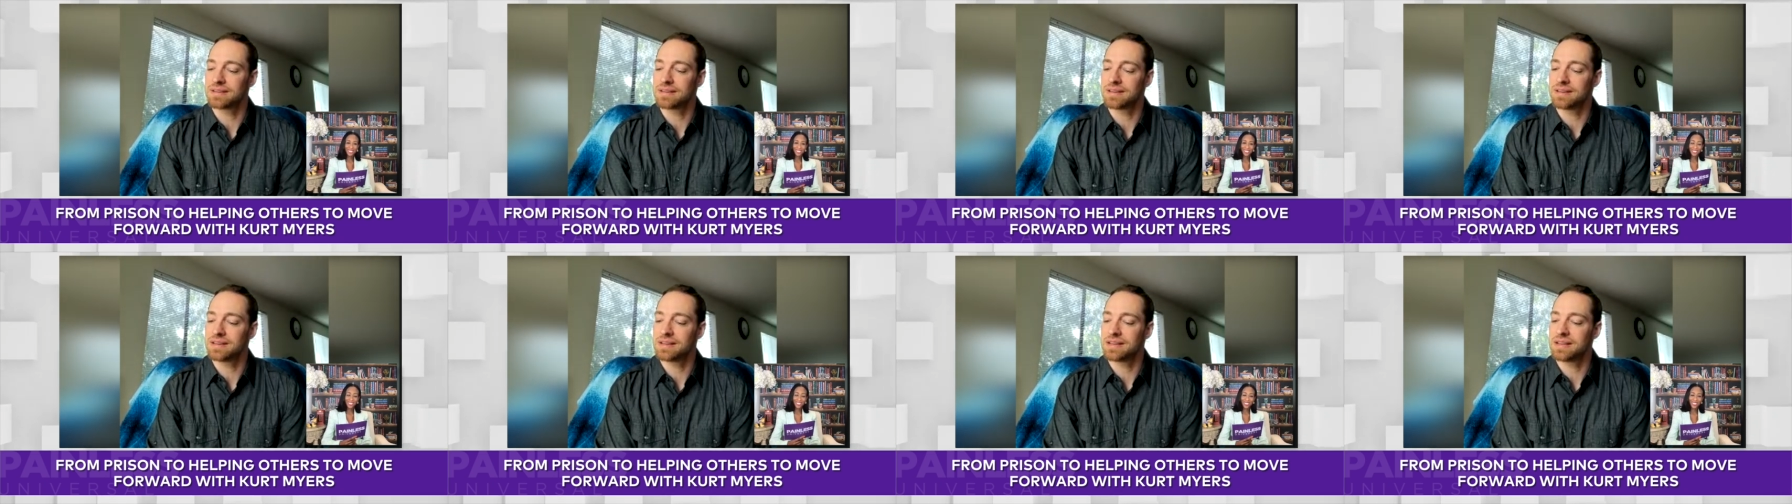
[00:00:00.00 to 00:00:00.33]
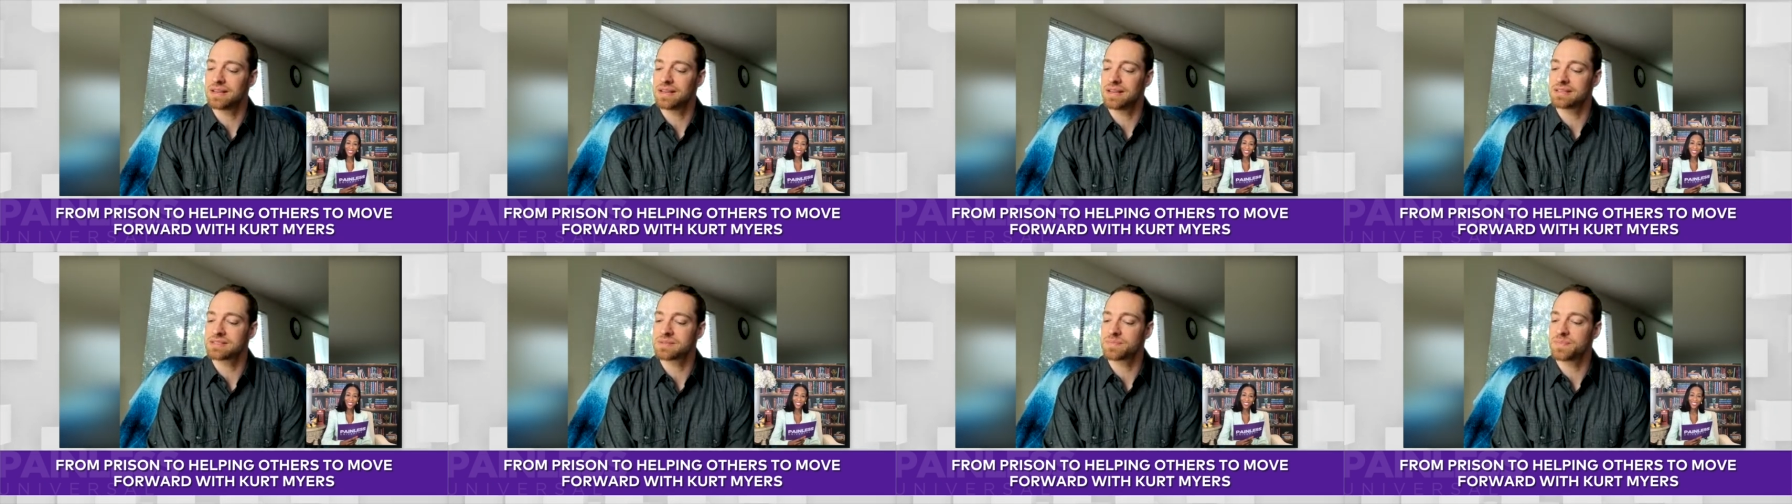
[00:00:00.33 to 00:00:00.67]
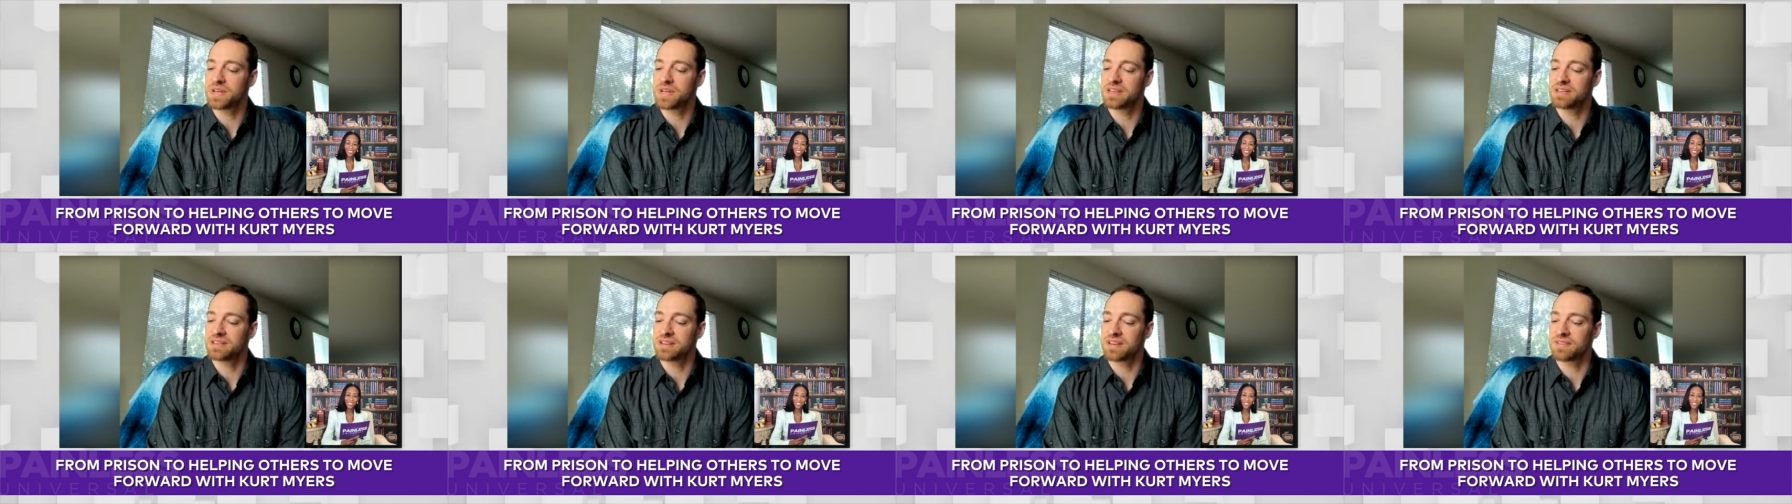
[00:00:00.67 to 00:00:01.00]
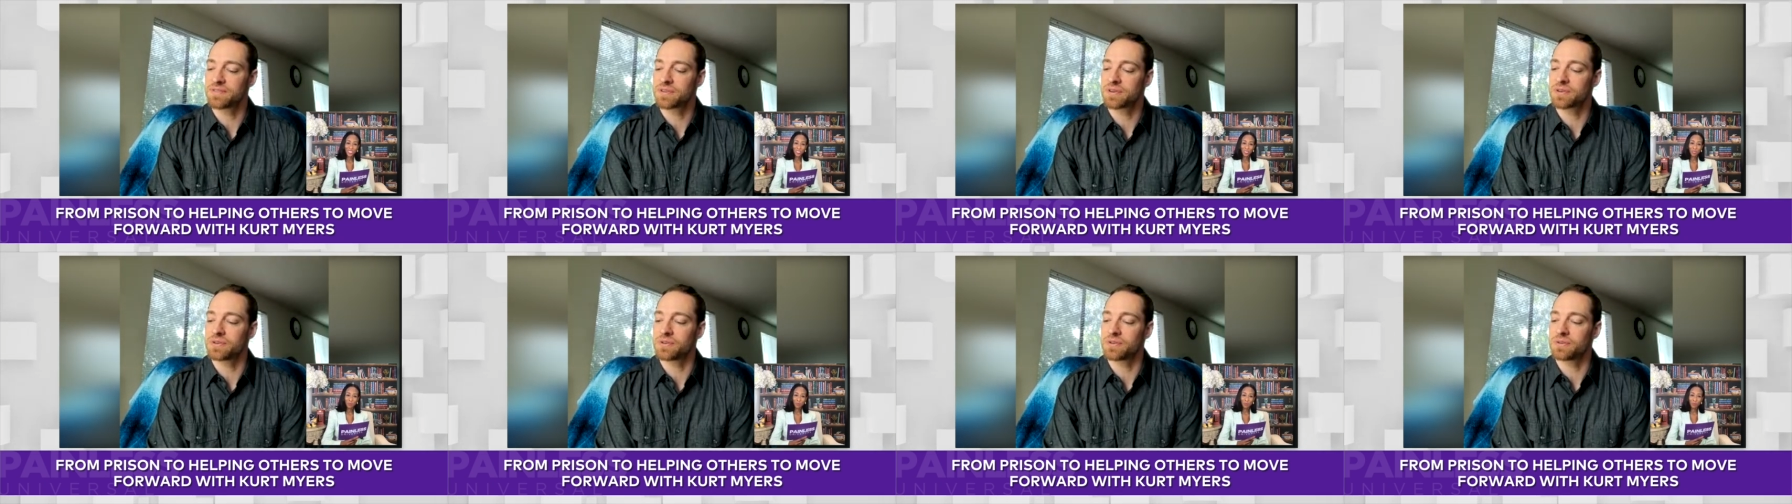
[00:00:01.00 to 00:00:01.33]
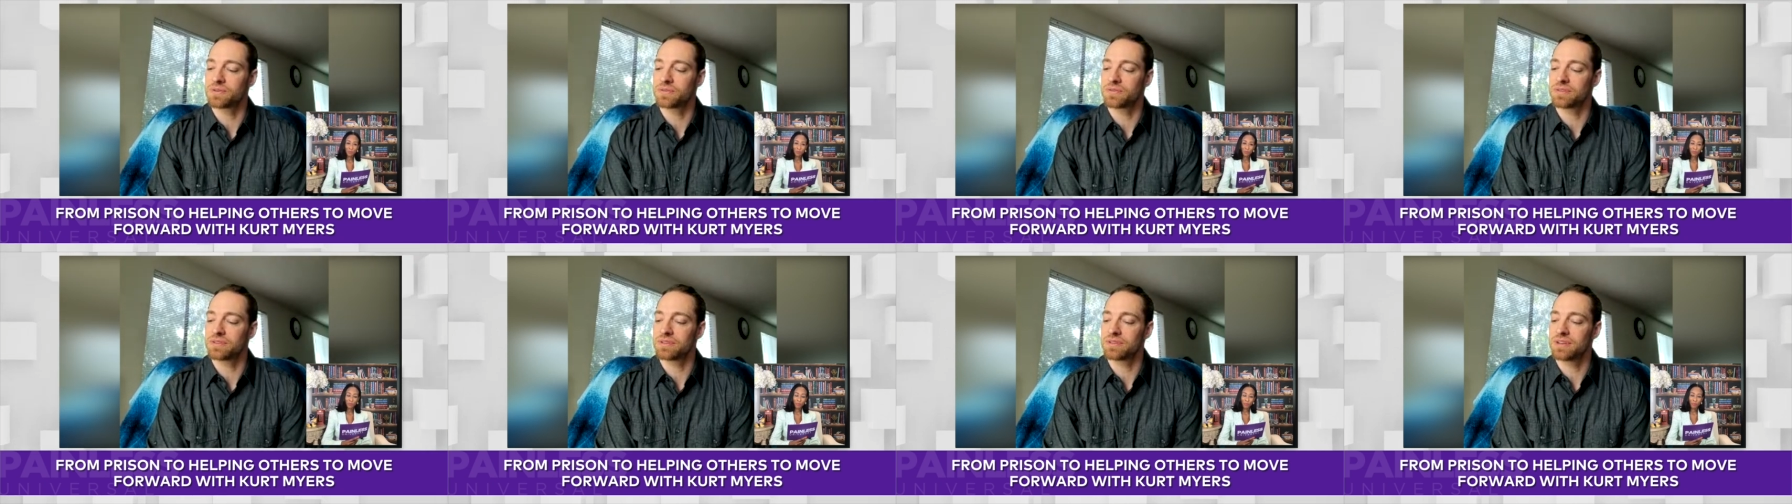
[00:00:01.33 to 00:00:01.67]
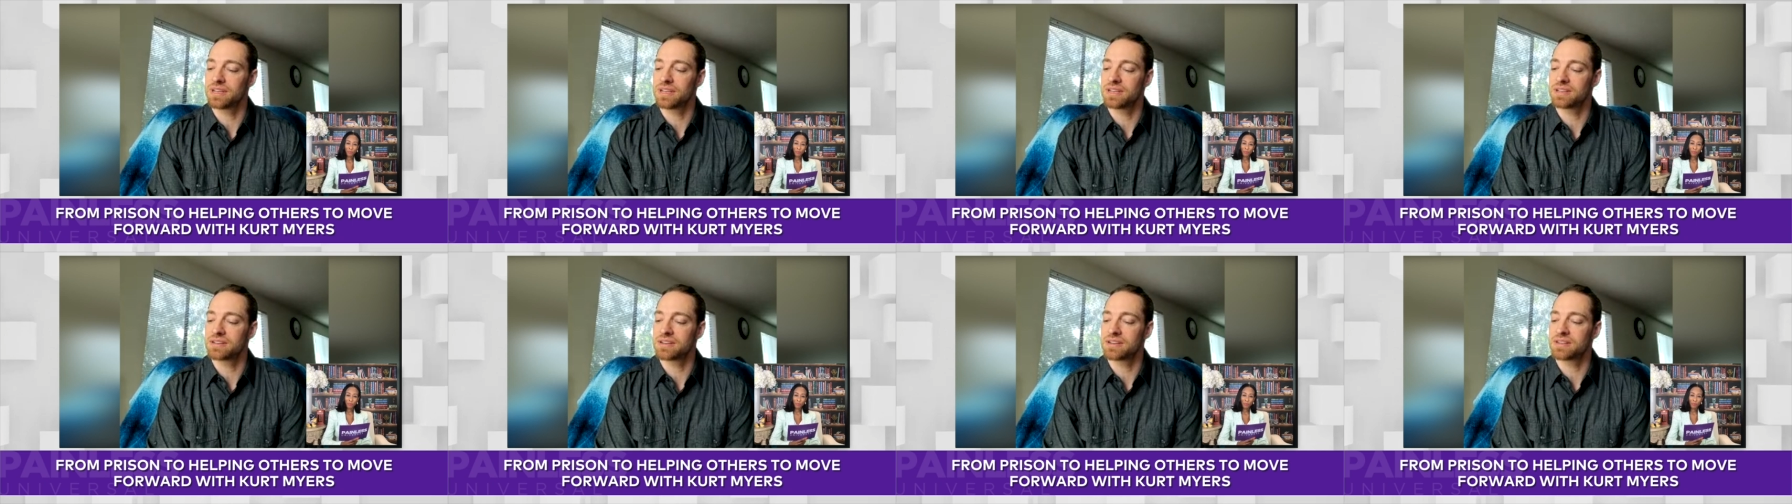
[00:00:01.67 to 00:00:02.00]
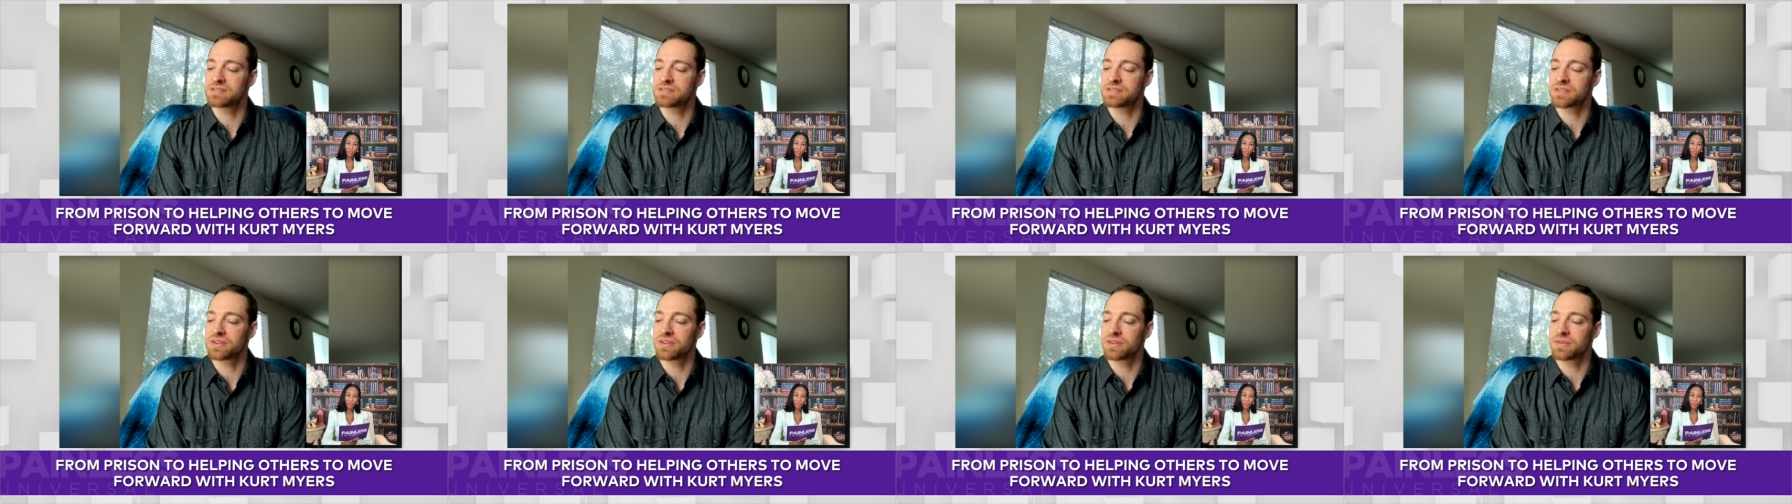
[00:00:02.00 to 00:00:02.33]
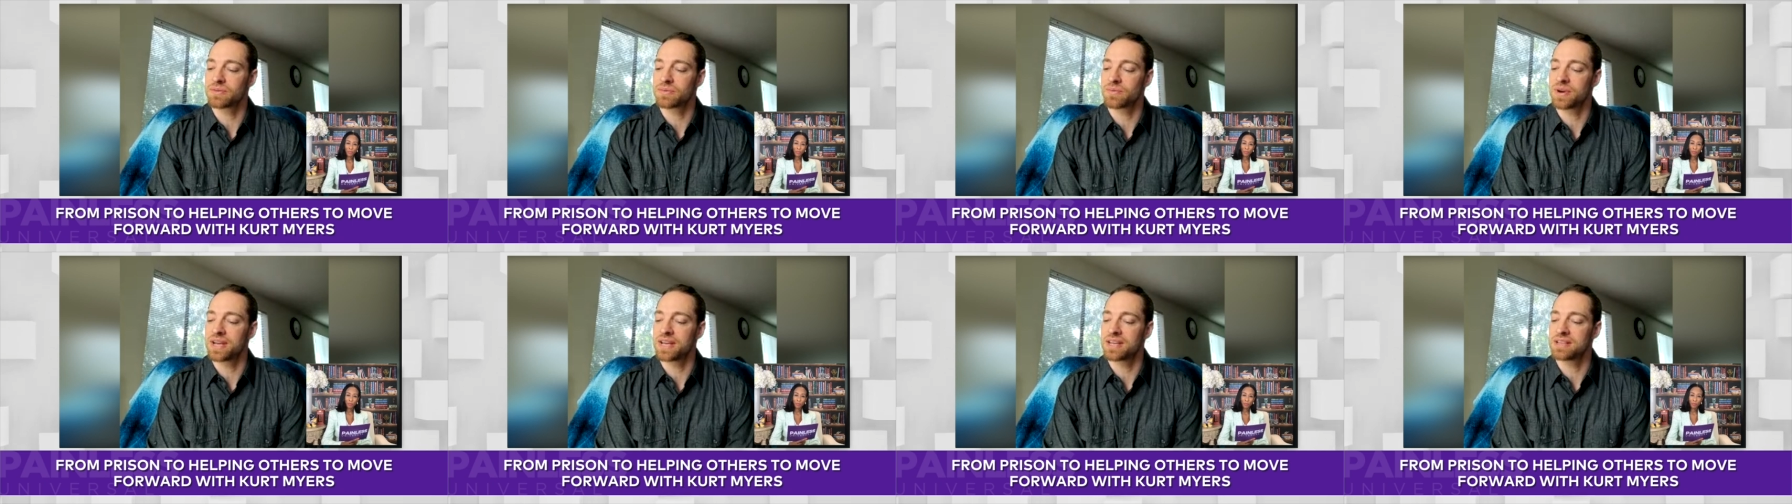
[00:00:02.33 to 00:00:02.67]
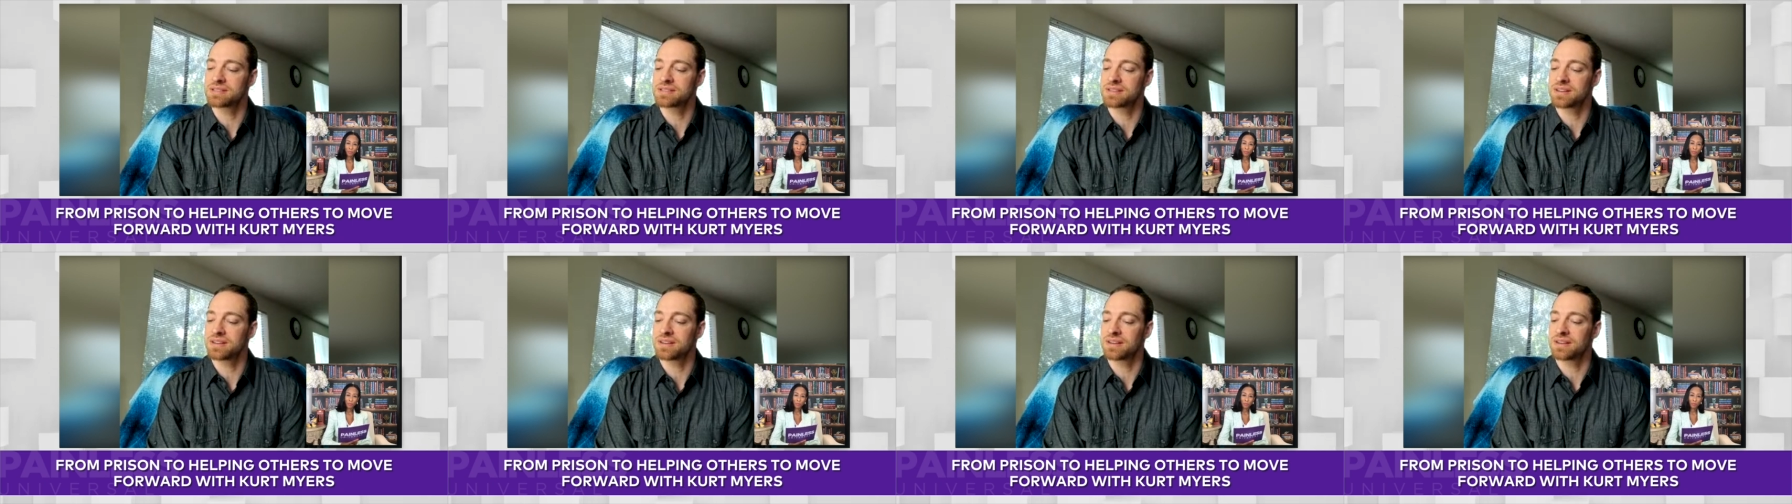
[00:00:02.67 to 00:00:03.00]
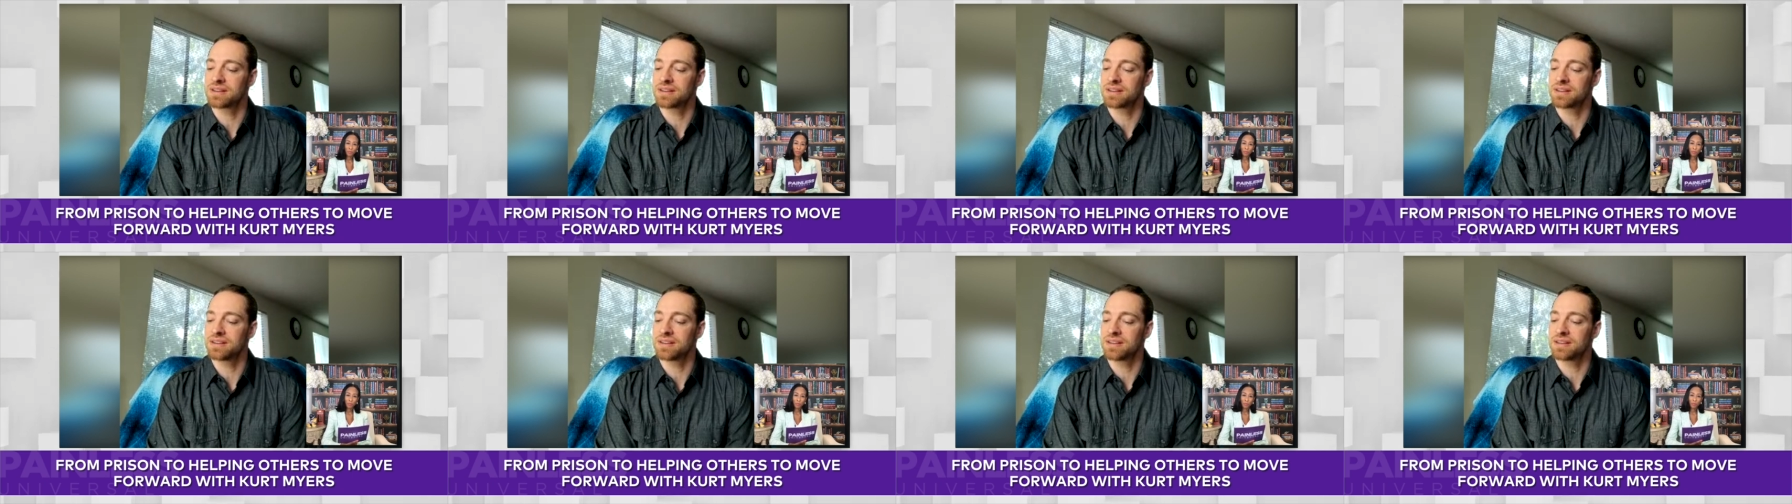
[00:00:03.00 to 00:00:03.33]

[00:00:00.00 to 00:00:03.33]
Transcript: it, it's been difficult in in certain ways and and,